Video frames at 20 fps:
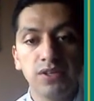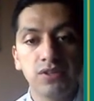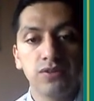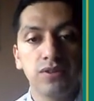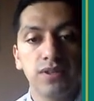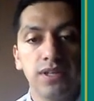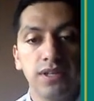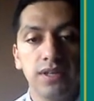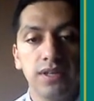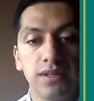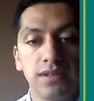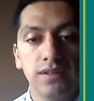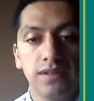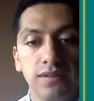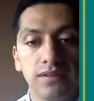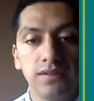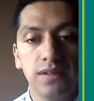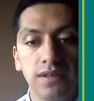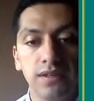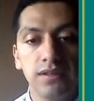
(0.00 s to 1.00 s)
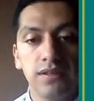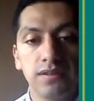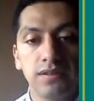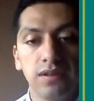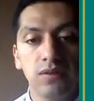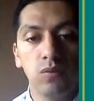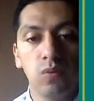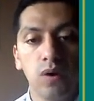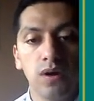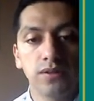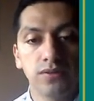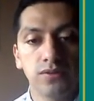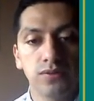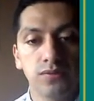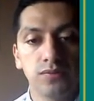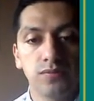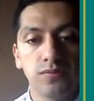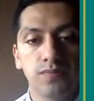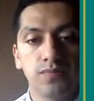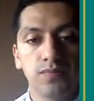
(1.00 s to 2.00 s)
any information they
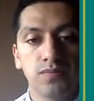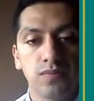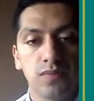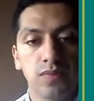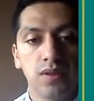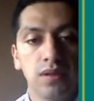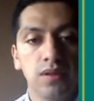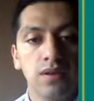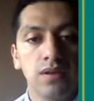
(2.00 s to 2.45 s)
want to.